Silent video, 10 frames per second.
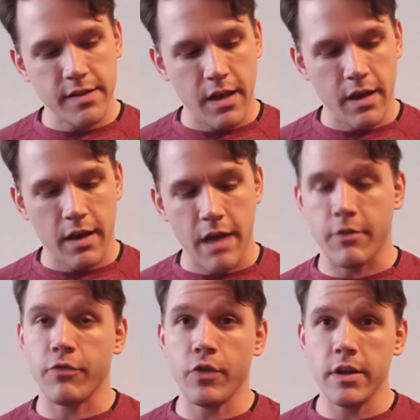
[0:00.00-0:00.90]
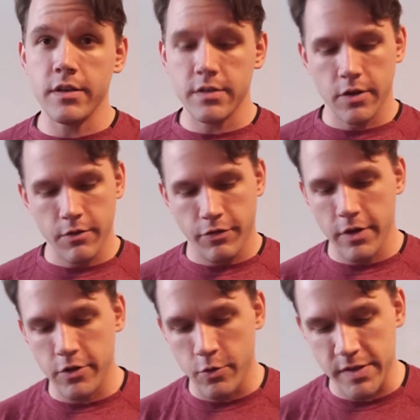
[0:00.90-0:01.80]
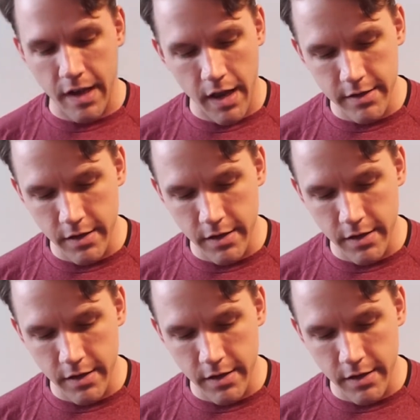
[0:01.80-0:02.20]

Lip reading: I have a good friend, who was kind